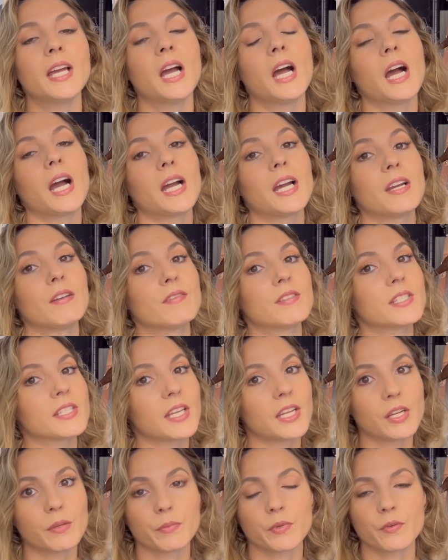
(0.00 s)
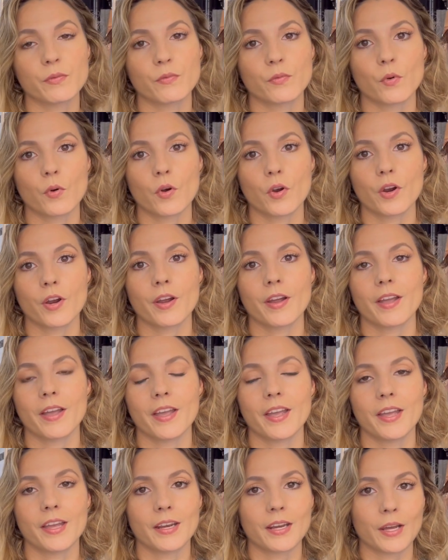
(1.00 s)
I've said it before
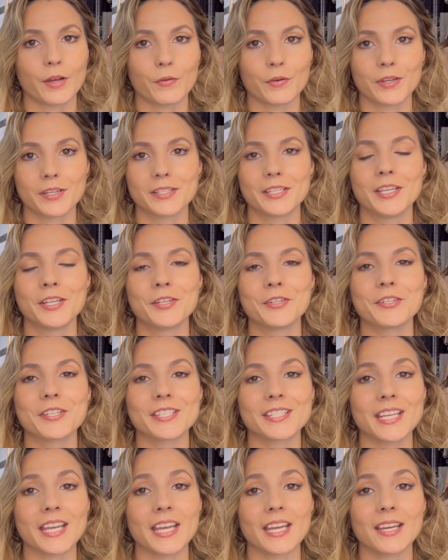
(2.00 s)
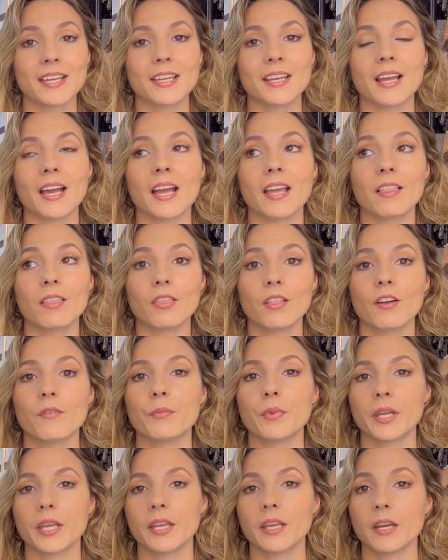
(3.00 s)
and I will continue to say it. I love
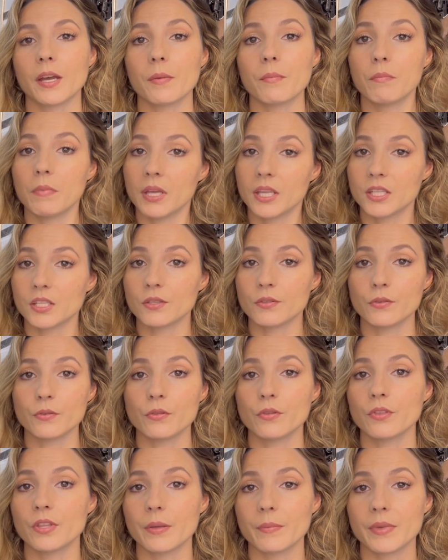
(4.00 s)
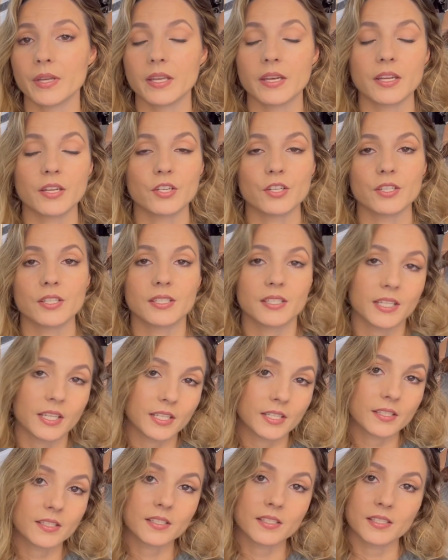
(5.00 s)
picking up men's Lululemon. It just
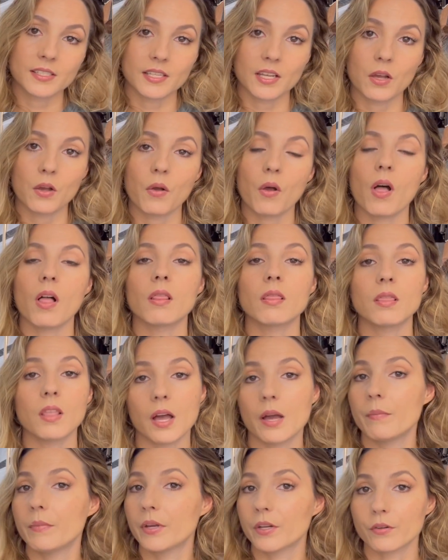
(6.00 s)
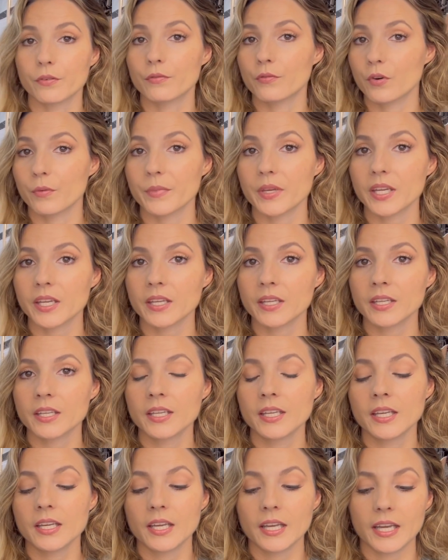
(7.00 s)
tends to sell a lot better for me.
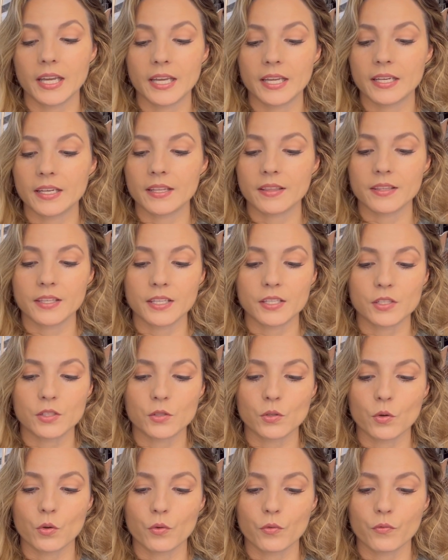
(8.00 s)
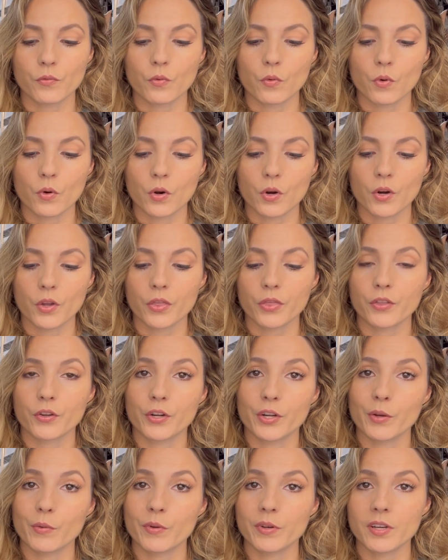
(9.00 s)
And these sold for
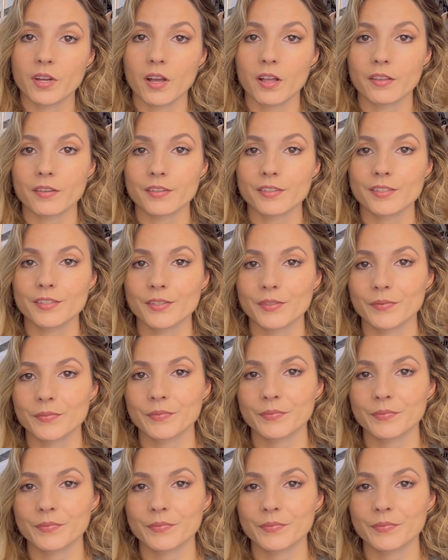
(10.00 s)
$31.